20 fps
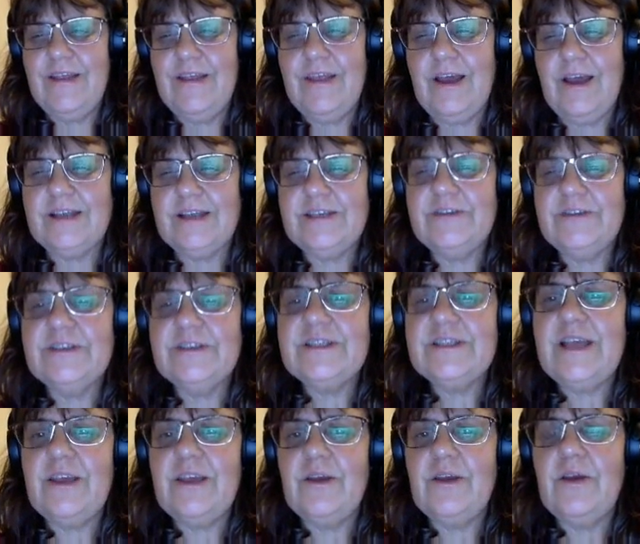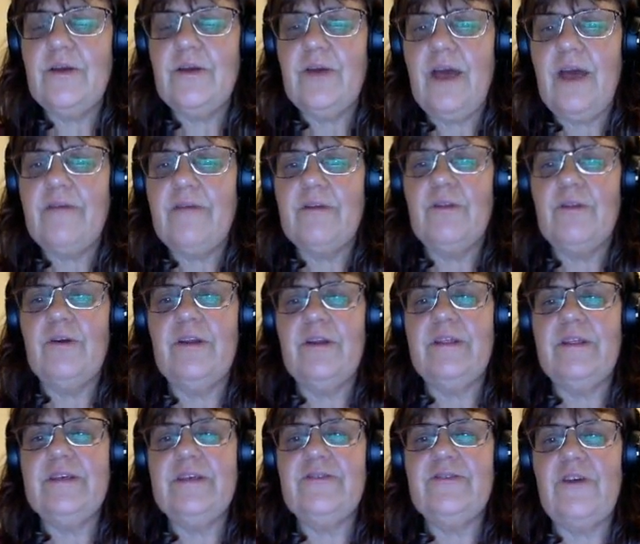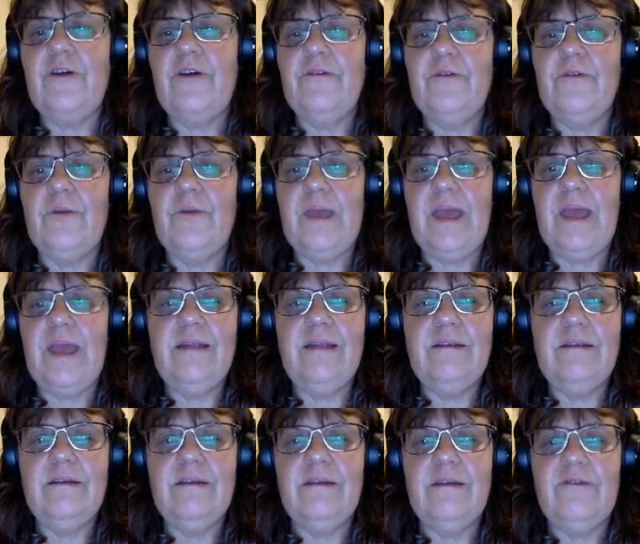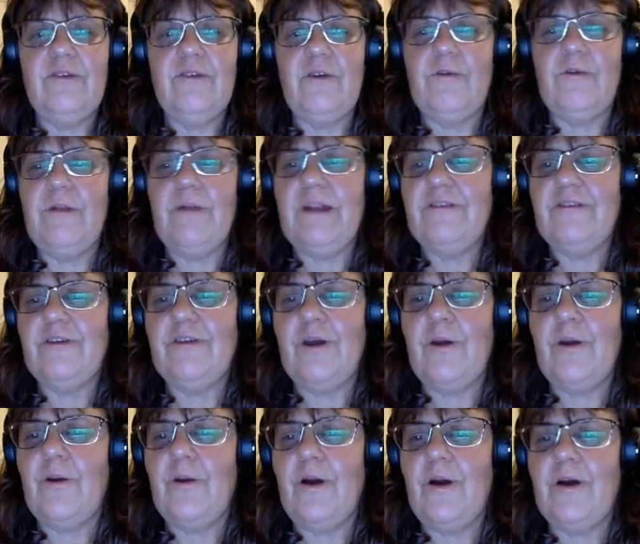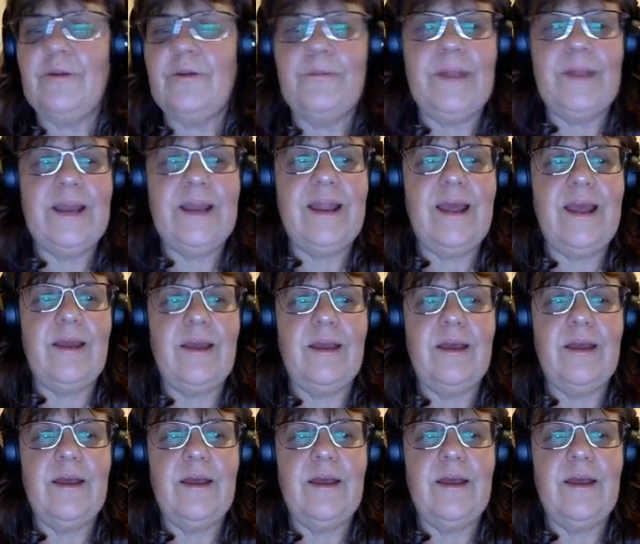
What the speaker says: The idea is that you have a look at this over the weekend so you're ready to go on Monday.